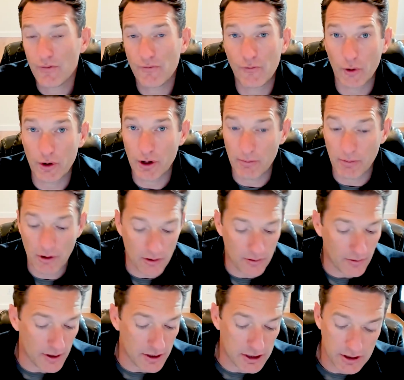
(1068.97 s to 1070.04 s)
for your
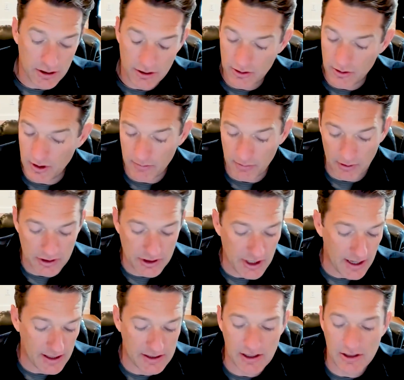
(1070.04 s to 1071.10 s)
brokerage, doing
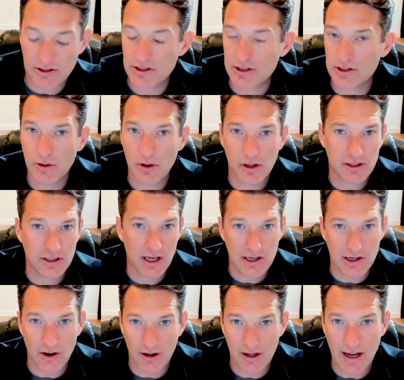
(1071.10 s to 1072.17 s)
projections, doing
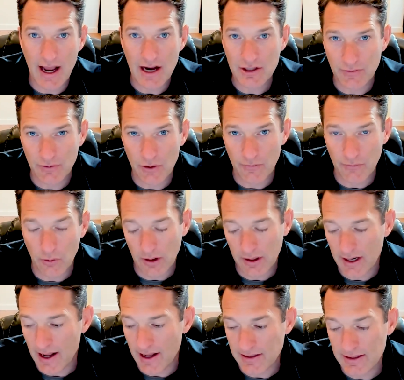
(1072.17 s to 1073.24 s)
10-year cash flow
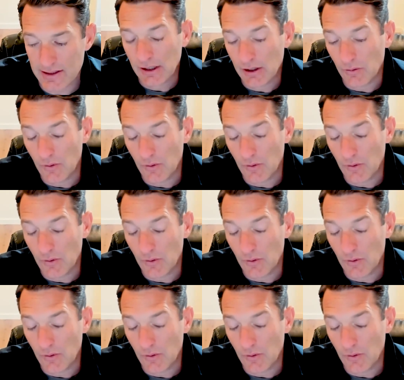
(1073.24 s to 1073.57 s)
forecasts,